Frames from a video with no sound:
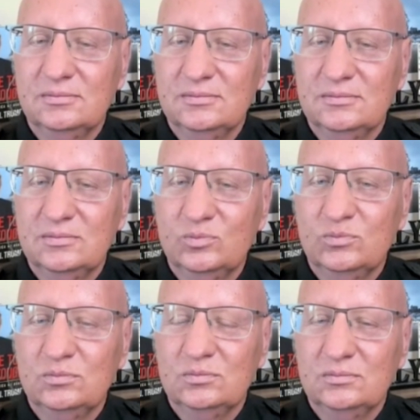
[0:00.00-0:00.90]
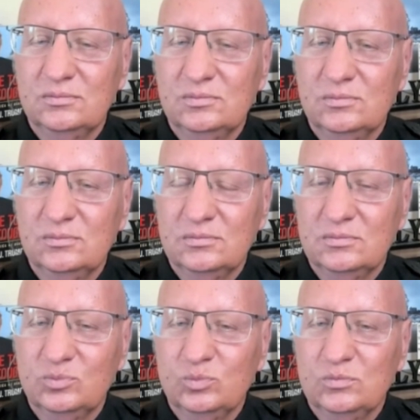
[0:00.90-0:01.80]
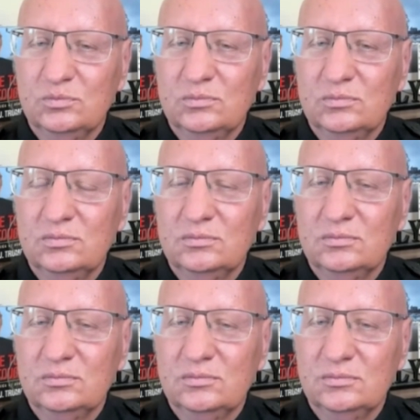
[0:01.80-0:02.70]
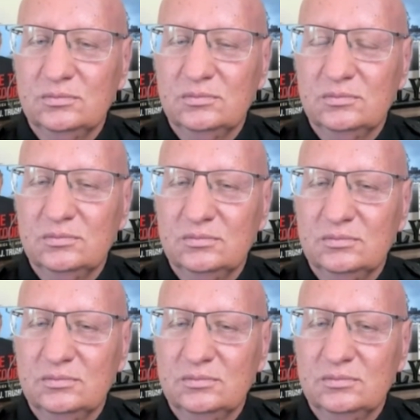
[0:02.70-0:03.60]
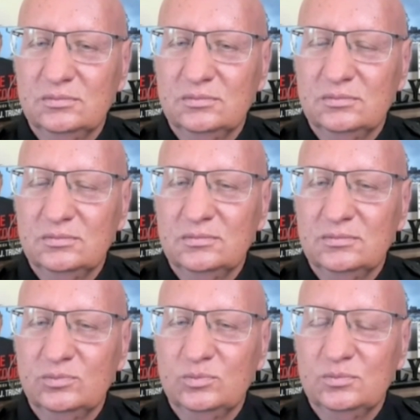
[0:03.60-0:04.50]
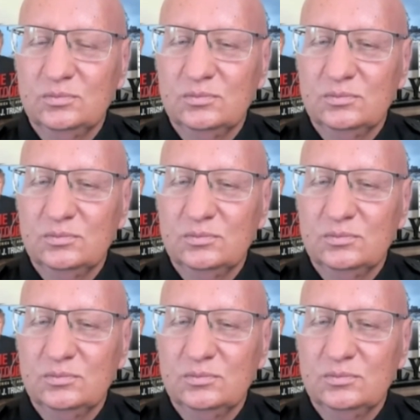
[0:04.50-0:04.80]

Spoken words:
The person shown says nothing.